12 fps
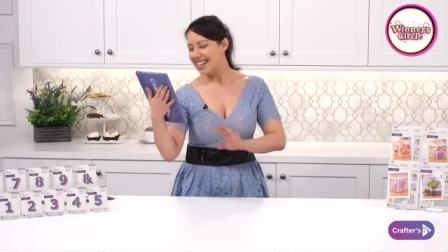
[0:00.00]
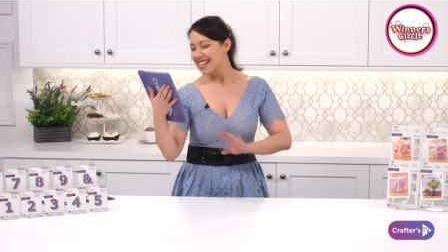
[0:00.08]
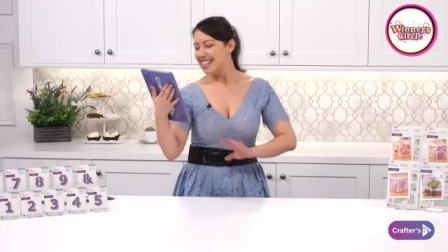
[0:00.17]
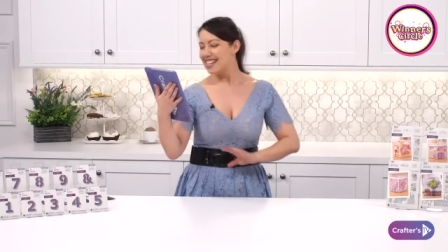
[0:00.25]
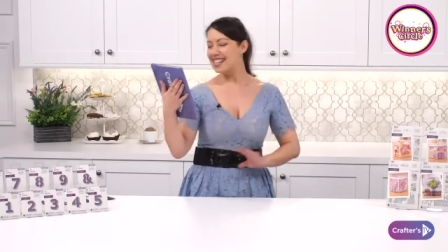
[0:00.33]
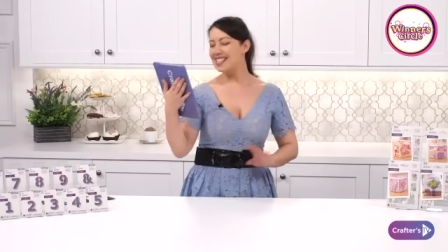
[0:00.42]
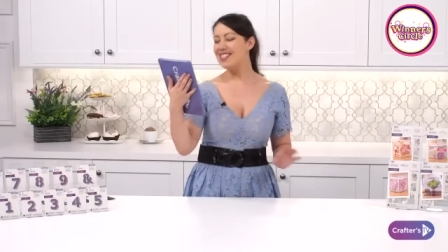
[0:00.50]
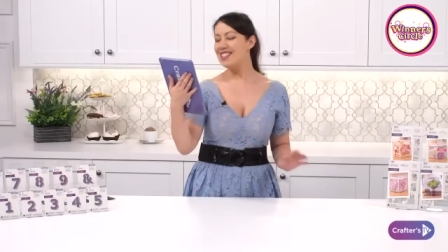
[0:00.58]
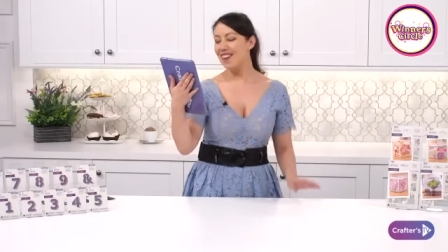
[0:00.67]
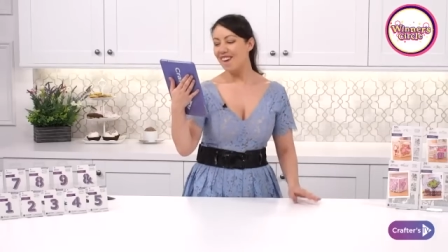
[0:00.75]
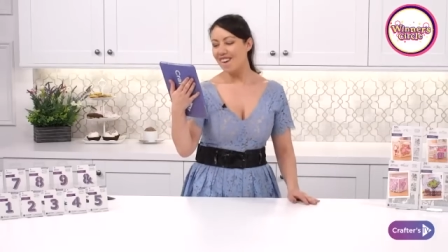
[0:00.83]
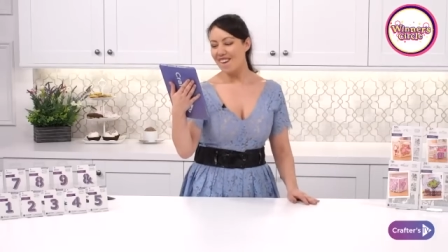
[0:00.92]
Anyway,
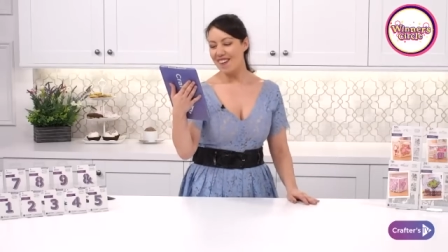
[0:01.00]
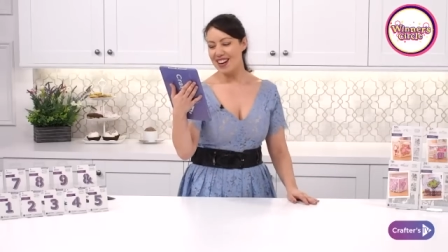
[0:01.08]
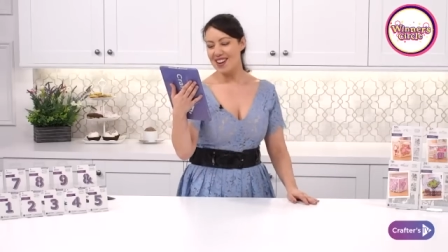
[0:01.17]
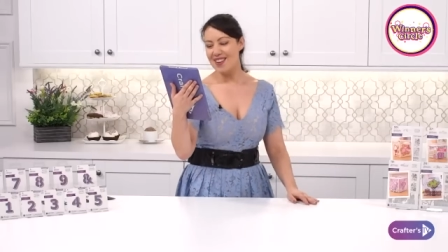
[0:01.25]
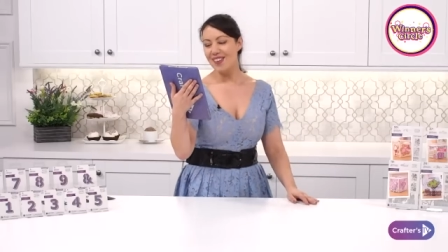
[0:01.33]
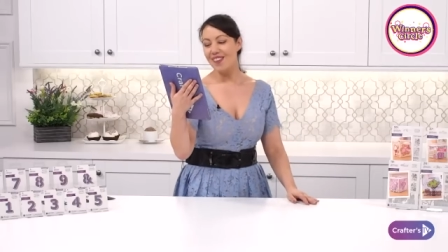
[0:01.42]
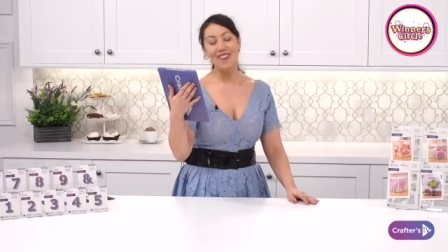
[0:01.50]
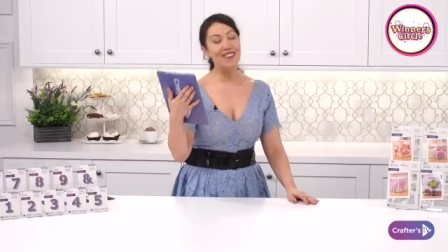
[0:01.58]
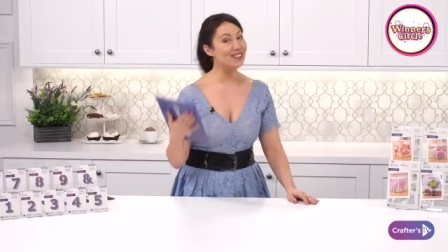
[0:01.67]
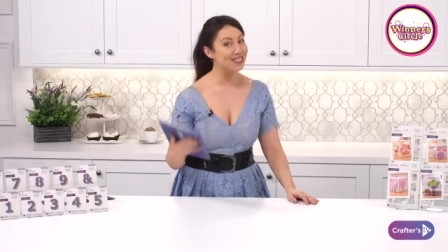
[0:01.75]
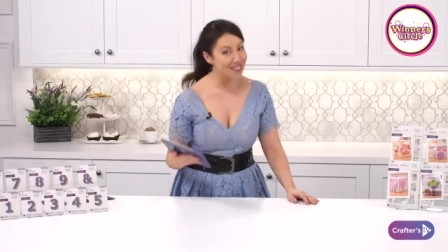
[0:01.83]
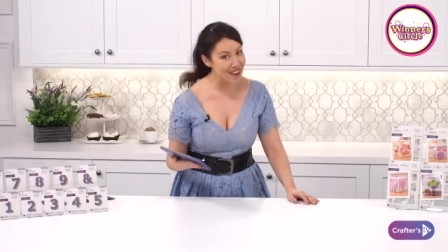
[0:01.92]
Dawn
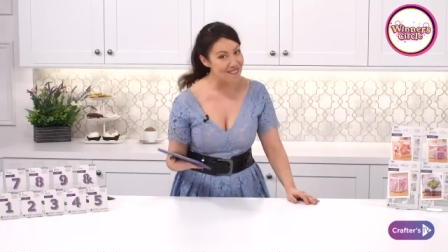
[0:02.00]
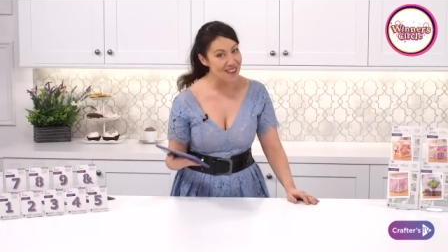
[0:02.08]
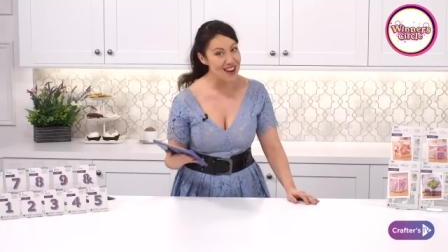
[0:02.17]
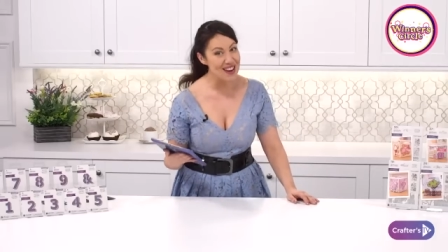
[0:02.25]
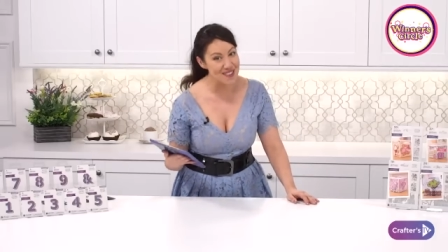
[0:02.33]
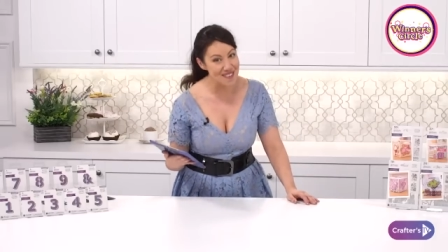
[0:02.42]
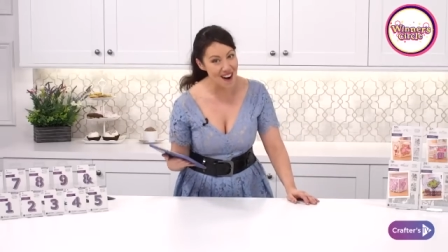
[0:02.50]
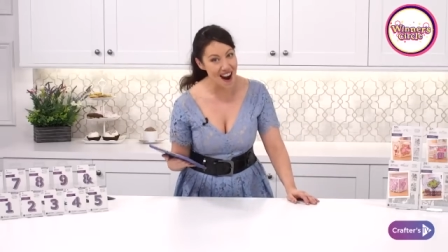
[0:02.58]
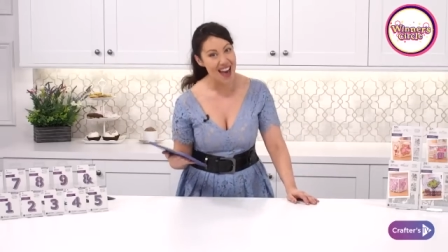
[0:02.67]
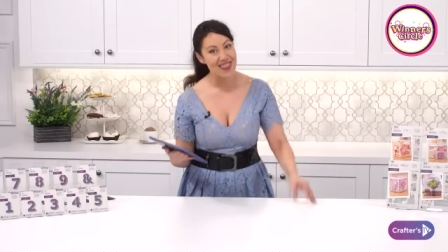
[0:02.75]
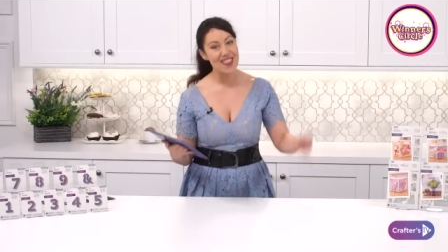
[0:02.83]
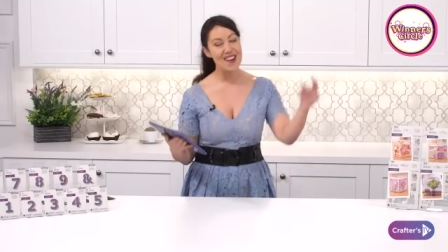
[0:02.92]
Nordstrom, you are
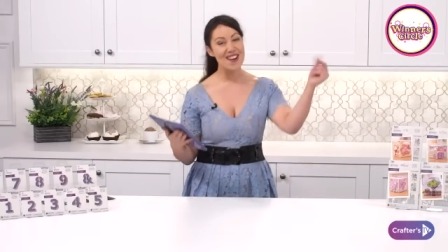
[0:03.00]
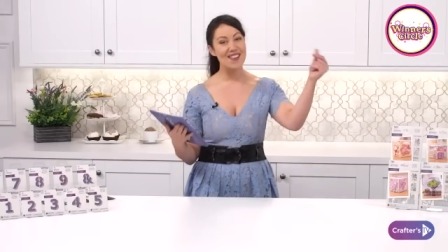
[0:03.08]
our 3rd